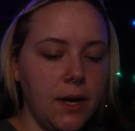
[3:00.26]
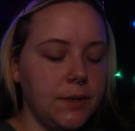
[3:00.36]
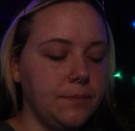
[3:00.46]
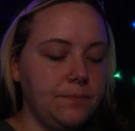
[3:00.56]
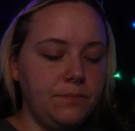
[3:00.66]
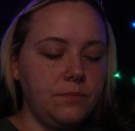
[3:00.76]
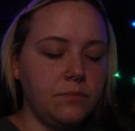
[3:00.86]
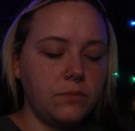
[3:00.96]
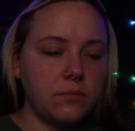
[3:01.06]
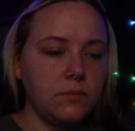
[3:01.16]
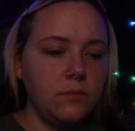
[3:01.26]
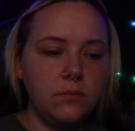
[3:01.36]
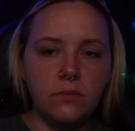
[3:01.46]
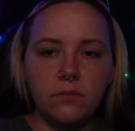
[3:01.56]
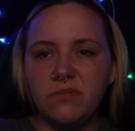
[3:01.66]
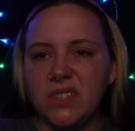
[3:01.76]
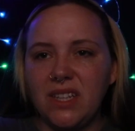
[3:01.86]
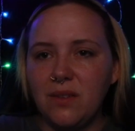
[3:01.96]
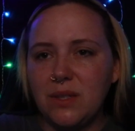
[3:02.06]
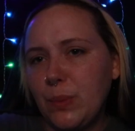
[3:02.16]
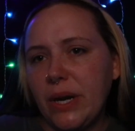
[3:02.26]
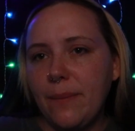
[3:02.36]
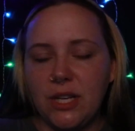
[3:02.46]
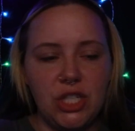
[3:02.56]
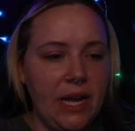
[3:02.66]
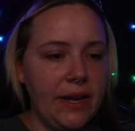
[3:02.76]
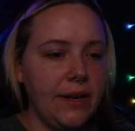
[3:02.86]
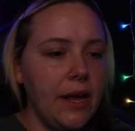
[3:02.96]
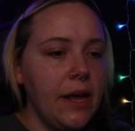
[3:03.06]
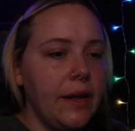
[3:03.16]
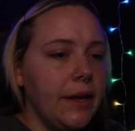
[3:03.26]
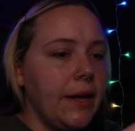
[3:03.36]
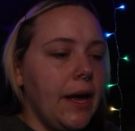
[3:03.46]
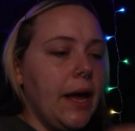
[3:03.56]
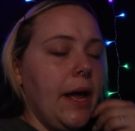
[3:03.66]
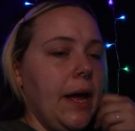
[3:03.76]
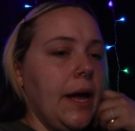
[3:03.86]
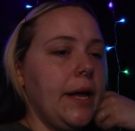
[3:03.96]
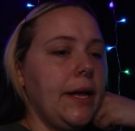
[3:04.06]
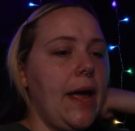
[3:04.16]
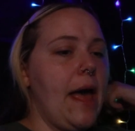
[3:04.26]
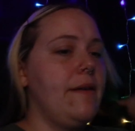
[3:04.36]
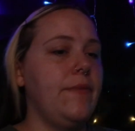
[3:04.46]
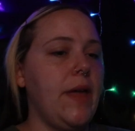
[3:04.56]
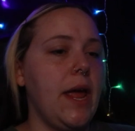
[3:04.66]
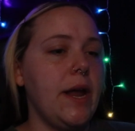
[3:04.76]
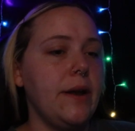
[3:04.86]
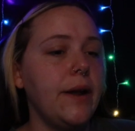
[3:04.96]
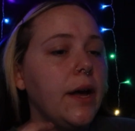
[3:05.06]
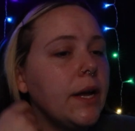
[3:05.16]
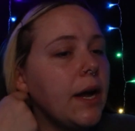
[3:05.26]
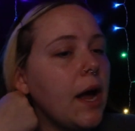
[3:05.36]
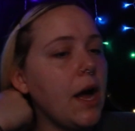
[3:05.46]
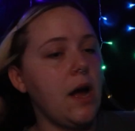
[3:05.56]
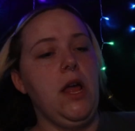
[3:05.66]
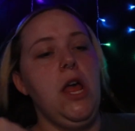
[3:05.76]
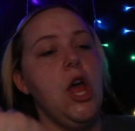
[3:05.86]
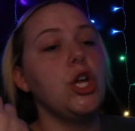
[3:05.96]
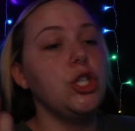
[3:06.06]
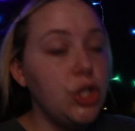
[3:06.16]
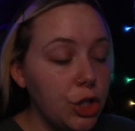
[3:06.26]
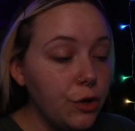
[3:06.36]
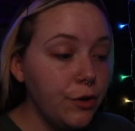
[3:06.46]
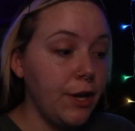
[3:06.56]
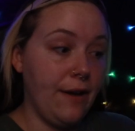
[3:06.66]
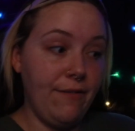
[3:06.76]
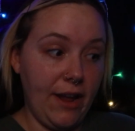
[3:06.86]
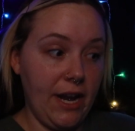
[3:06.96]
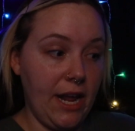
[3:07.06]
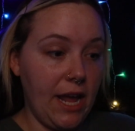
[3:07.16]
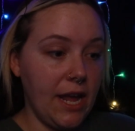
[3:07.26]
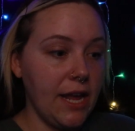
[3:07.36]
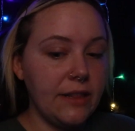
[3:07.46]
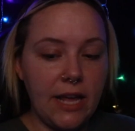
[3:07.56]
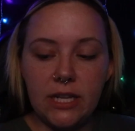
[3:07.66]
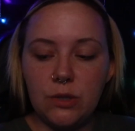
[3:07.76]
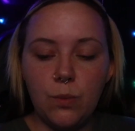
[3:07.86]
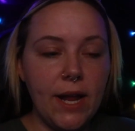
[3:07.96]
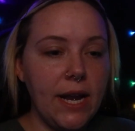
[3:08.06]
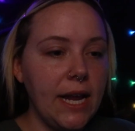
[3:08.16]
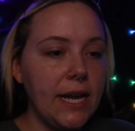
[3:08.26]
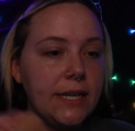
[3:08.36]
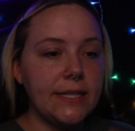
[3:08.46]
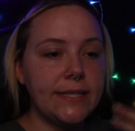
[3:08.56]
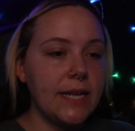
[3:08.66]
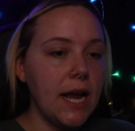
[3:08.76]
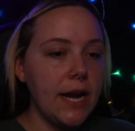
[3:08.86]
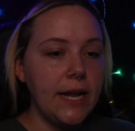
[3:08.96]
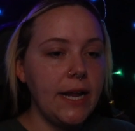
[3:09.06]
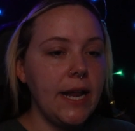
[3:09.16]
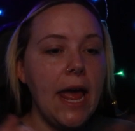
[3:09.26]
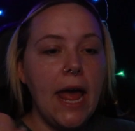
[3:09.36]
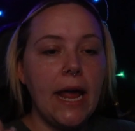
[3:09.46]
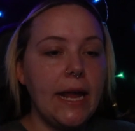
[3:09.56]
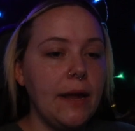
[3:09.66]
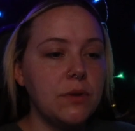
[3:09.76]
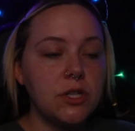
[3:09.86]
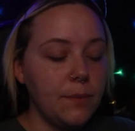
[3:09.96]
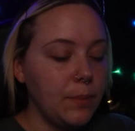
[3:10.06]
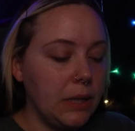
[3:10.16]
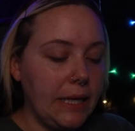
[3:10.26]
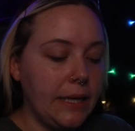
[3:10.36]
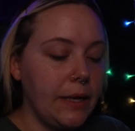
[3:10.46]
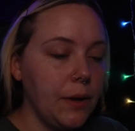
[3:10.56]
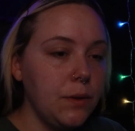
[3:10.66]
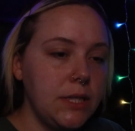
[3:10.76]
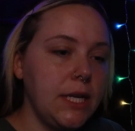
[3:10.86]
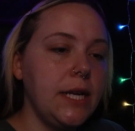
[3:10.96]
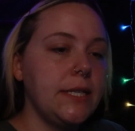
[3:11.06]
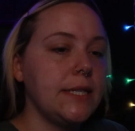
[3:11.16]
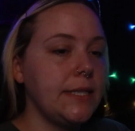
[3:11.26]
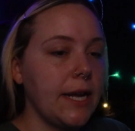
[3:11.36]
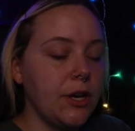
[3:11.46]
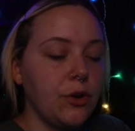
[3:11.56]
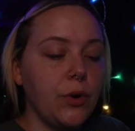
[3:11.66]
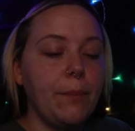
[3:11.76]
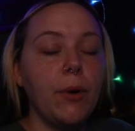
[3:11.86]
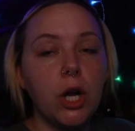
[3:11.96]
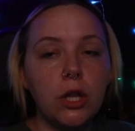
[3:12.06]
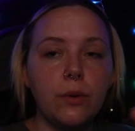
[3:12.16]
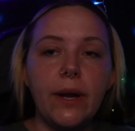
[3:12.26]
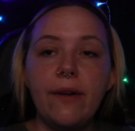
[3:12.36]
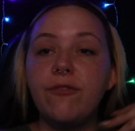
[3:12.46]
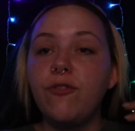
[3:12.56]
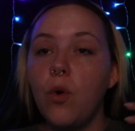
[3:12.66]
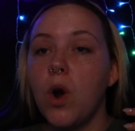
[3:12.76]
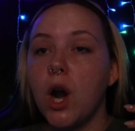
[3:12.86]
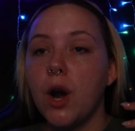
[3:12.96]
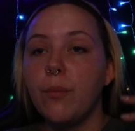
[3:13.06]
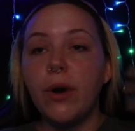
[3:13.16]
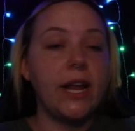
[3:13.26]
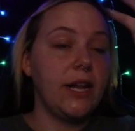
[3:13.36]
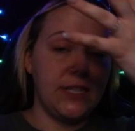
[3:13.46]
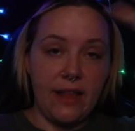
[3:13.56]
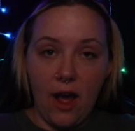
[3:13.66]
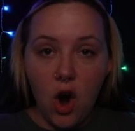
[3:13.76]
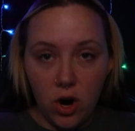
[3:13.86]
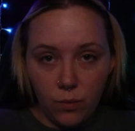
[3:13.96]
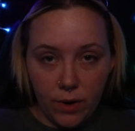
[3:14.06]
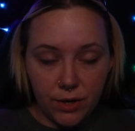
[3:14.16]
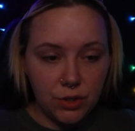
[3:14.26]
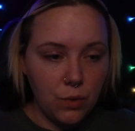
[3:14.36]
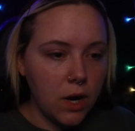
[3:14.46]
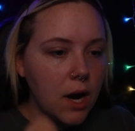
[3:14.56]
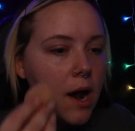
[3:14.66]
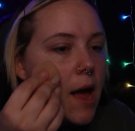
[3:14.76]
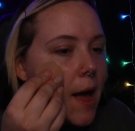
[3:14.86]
That was pretty much it. And then June of 88, that's when he decided he was going to plead guilty to second-degree burglary for breaking into that hardware store.